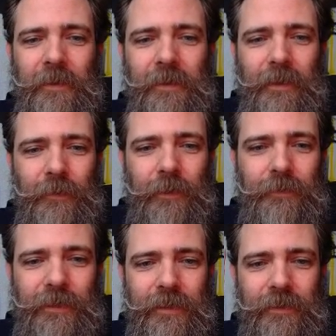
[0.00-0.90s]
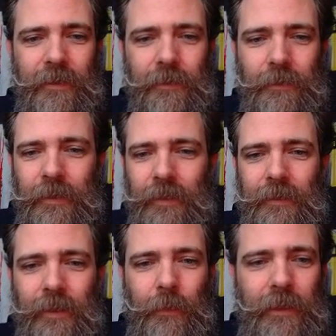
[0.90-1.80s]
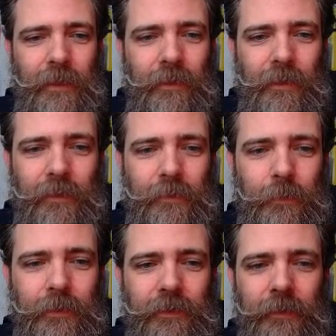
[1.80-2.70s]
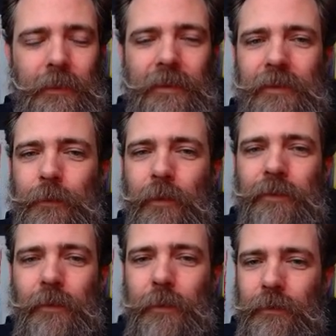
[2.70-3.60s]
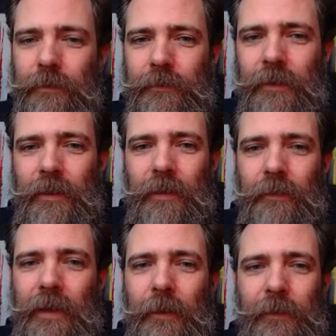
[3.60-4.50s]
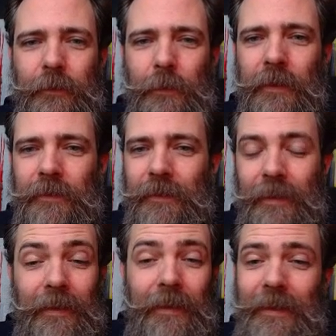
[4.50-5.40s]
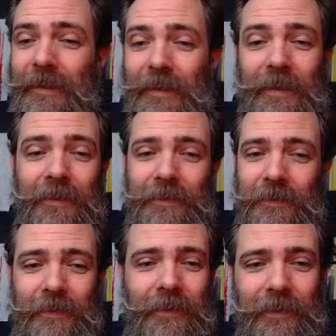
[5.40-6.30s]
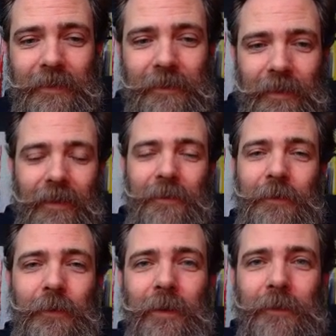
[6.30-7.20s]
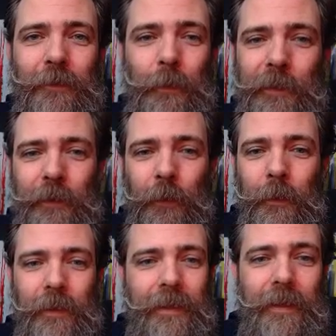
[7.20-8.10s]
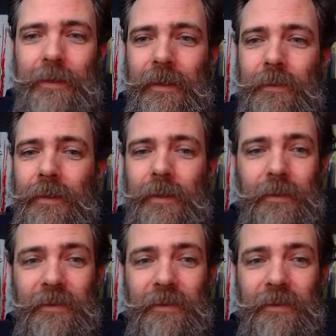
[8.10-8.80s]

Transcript: level of detail that went into this, and we can see more photos of how this works, is just super cool. And he doesn't